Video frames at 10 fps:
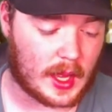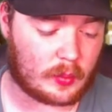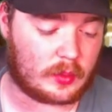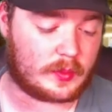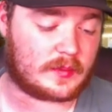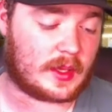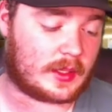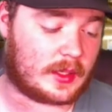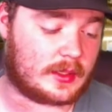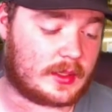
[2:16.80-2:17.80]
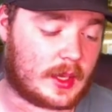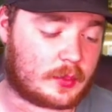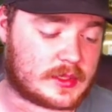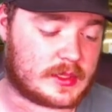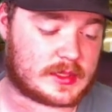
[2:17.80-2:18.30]
I will be taking
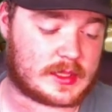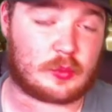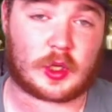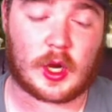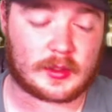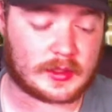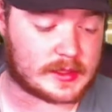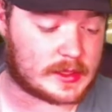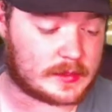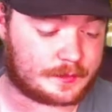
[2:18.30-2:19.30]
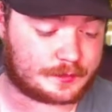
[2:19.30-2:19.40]
Indianapolis in this game regardless.